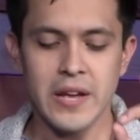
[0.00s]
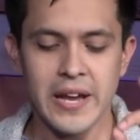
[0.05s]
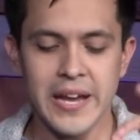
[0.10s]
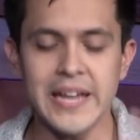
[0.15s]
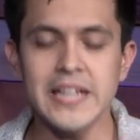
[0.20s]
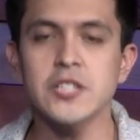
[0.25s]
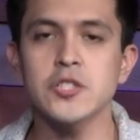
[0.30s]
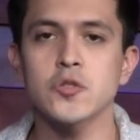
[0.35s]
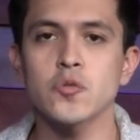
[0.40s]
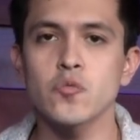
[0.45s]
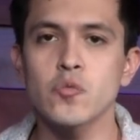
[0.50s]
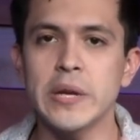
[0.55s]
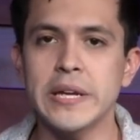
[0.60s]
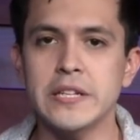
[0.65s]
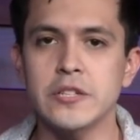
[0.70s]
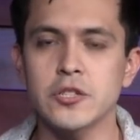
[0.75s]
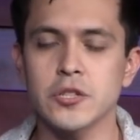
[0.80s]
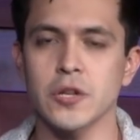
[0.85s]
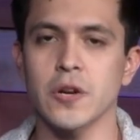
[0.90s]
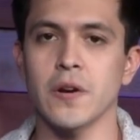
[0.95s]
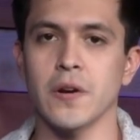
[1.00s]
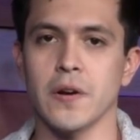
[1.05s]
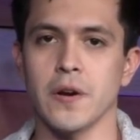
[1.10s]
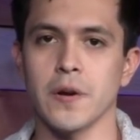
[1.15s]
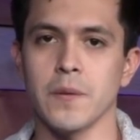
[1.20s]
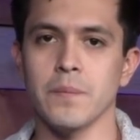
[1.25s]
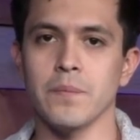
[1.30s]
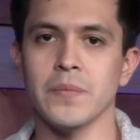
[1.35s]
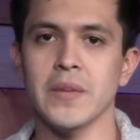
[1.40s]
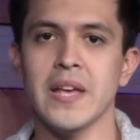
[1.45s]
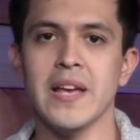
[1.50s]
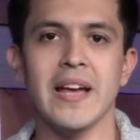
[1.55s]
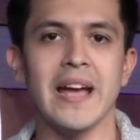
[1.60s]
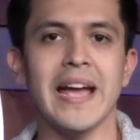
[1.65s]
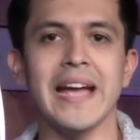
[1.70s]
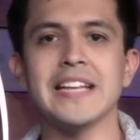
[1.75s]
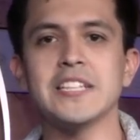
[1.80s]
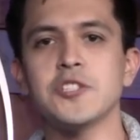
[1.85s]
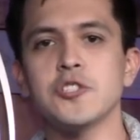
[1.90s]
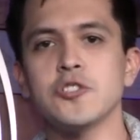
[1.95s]
his return,
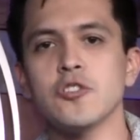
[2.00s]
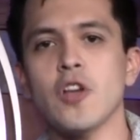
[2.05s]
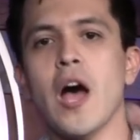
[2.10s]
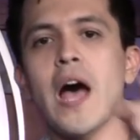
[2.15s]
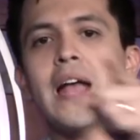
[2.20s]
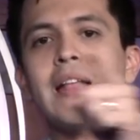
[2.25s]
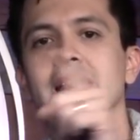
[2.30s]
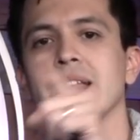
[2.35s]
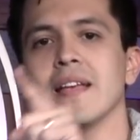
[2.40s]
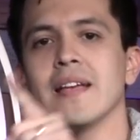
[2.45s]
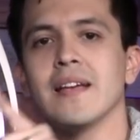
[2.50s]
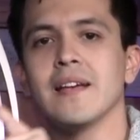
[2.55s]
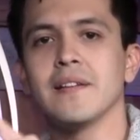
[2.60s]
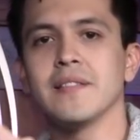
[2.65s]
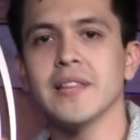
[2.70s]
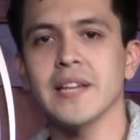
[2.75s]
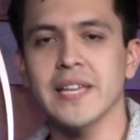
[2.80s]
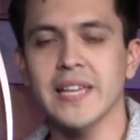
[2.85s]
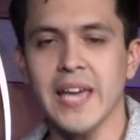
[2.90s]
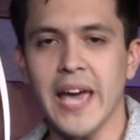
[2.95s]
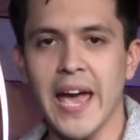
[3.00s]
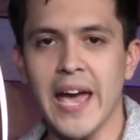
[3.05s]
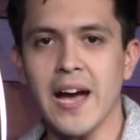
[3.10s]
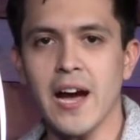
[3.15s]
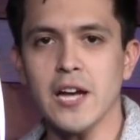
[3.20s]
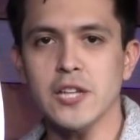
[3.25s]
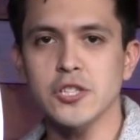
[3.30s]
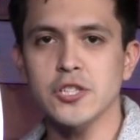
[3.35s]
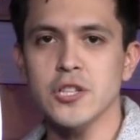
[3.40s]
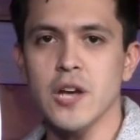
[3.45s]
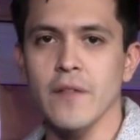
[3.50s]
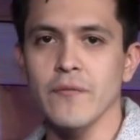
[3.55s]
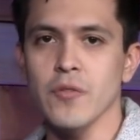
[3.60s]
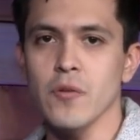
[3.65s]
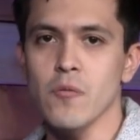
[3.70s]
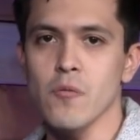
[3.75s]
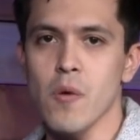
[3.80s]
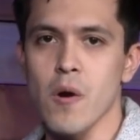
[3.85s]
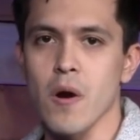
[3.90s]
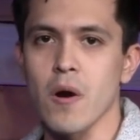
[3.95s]
is not the chaos of the
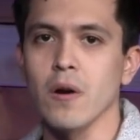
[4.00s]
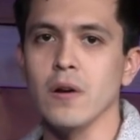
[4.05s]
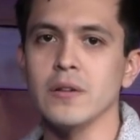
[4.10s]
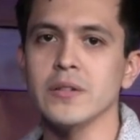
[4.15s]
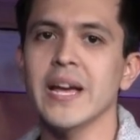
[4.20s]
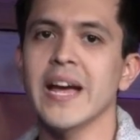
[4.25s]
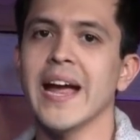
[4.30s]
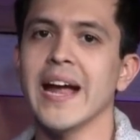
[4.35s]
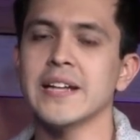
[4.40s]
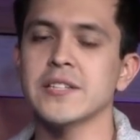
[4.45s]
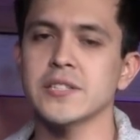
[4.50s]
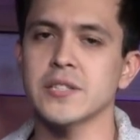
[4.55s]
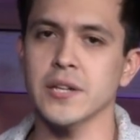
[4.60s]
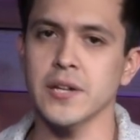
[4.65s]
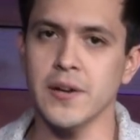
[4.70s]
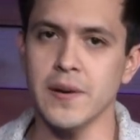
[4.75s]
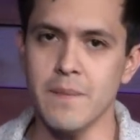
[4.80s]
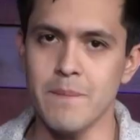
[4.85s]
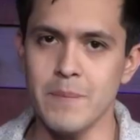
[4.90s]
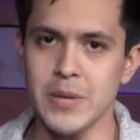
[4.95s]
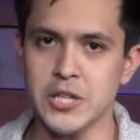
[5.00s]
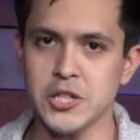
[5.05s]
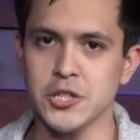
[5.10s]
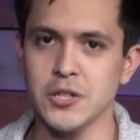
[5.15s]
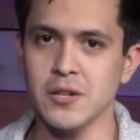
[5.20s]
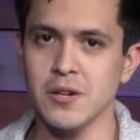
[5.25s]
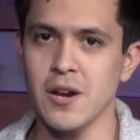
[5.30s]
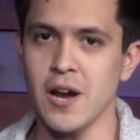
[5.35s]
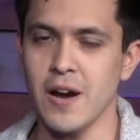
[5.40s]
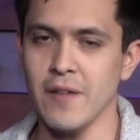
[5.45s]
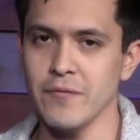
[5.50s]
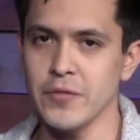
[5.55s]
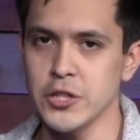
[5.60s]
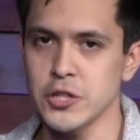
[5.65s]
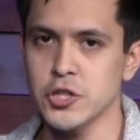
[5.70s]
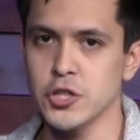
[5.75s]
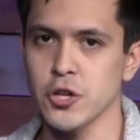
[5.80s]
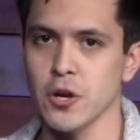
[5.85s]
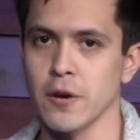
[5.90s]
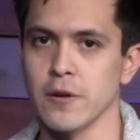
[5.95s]
world, it's the commission of the
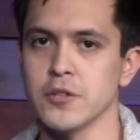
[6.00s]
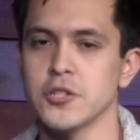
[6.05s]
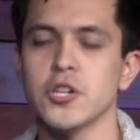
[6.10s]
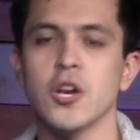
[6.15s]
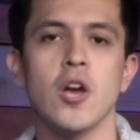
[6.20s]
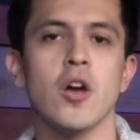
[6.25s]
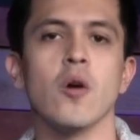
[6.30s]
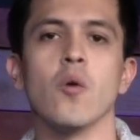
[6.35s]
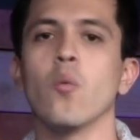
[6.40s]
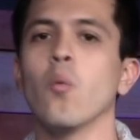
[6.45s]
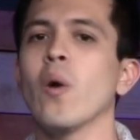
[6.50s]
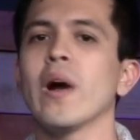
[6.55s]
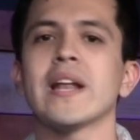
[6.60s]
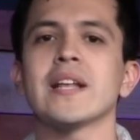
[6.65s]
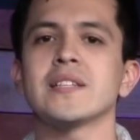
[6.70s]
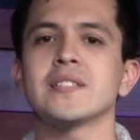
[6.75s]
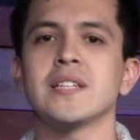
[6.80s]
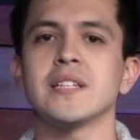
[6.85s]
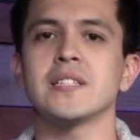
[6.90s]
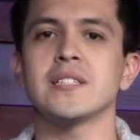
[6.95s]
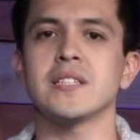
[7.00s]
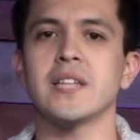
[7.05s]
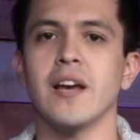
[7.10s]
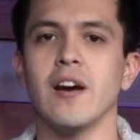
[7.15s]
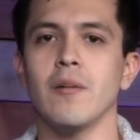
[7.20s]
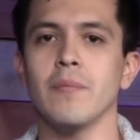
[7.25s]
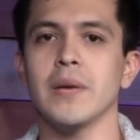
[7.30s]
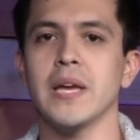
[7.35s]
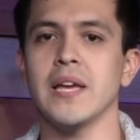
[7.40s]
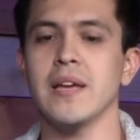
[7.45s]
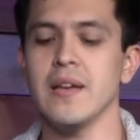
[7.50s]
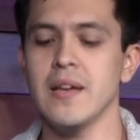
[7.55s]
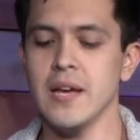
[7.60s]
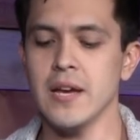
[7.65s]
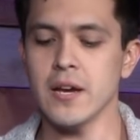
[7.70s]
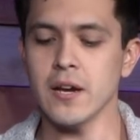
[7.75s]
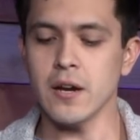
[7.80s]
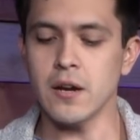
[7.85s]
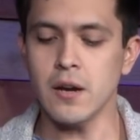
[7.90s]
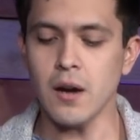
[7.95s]
church. What does this tell me?
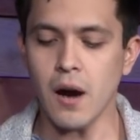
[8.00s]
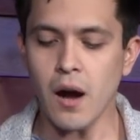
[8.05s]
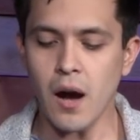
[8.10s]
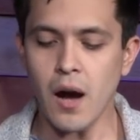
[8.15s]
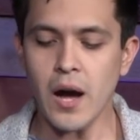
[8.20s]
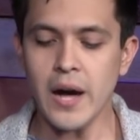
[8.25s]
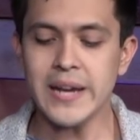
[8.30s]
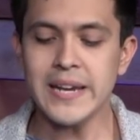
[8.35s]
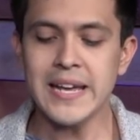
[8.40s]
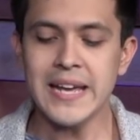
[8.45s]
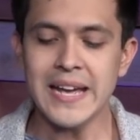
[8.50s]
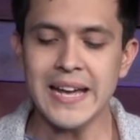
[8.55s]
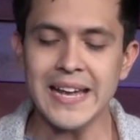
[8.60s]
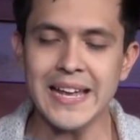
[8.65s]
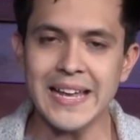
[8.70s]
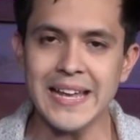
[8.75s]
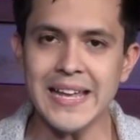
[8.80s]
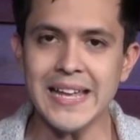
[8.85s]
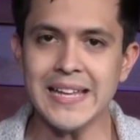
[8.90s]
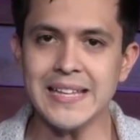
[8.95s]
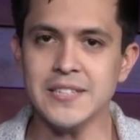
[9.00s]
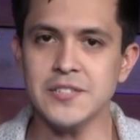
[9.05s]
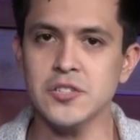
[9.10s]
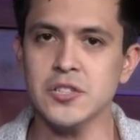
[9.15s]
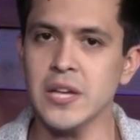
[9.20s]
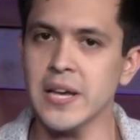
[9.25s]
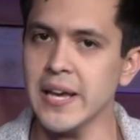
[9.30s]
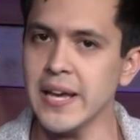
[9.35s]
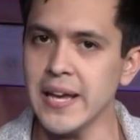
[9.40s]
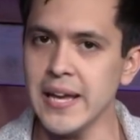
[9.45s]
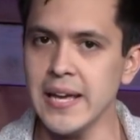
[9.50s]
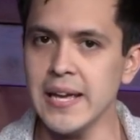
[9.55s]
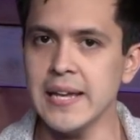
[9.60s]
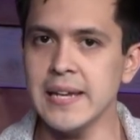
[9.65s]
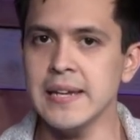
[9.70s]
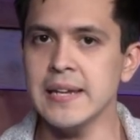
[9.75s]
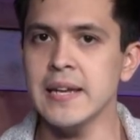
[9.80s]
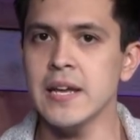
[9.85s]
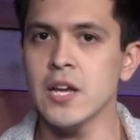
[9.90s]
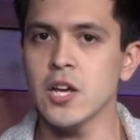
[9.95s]
God is
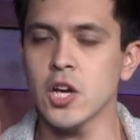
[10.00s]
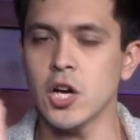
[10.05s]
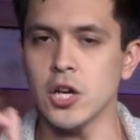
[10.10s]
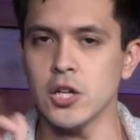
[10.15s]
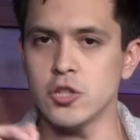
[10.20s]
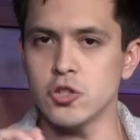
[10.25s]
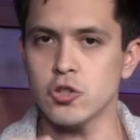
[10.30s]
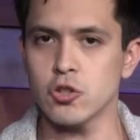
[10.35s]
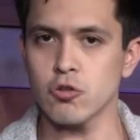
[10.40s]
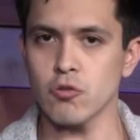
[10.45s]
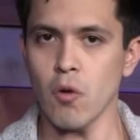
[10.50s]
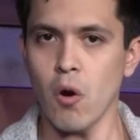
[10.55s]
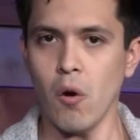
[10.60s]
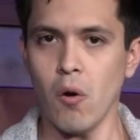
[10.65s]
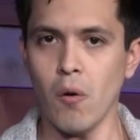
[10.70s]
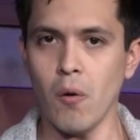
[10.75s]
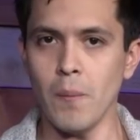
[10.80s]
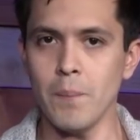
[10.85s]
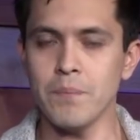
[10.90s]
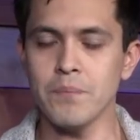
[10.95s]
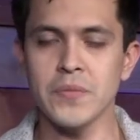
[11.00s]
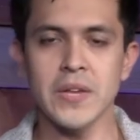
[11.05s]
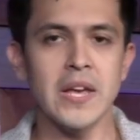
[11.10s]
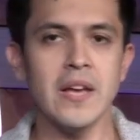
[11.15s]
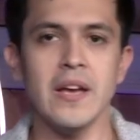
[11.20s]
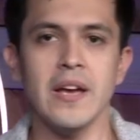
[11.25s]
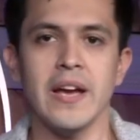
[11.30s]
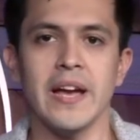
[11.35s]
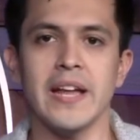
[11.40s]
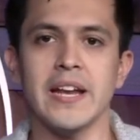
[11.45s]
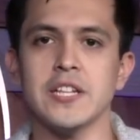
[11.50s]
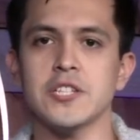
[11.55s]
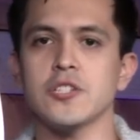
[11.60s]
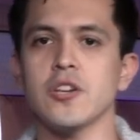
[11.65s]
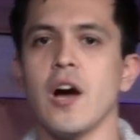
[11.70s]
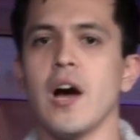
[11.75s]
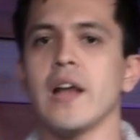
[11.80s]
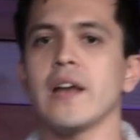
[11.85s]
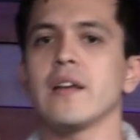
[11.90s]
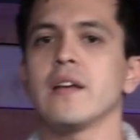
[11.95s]
in control. It is
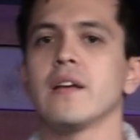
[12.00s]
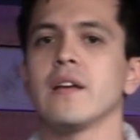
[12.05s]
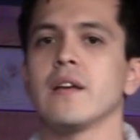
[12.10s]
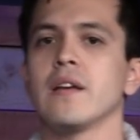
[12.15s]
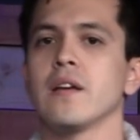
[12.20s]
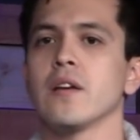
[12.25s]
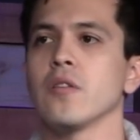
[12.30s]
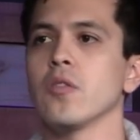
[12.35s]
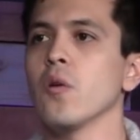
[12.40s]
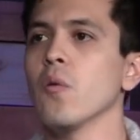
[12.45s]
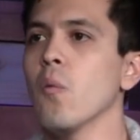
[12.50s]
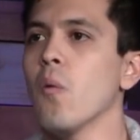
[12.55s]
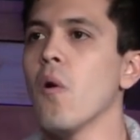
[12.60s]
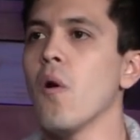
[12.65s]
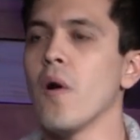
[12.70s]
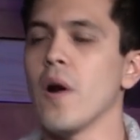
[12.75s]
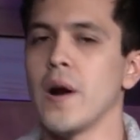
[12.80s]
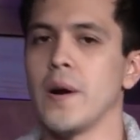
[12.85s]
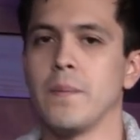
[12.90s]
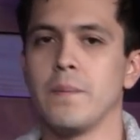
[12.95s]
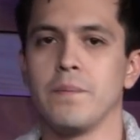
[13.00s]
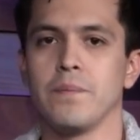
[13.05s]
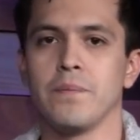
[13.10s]
not the war.